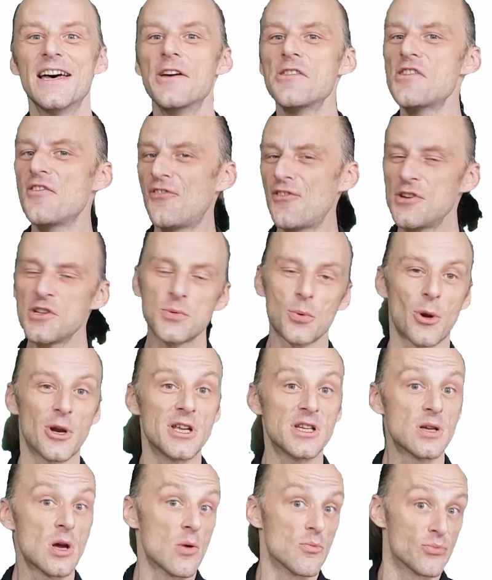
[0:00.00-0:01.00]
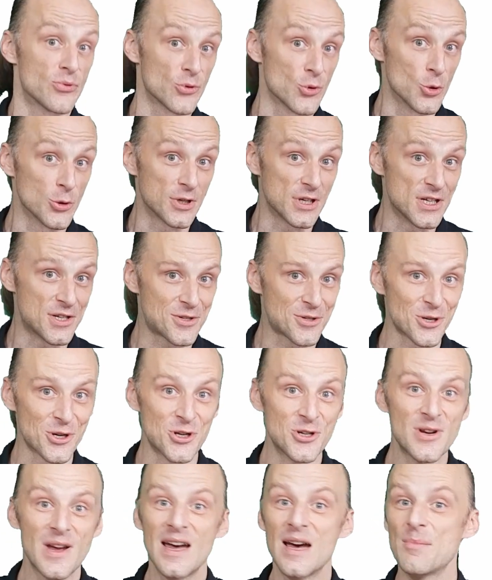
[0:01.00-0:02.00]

The first one is broadly true,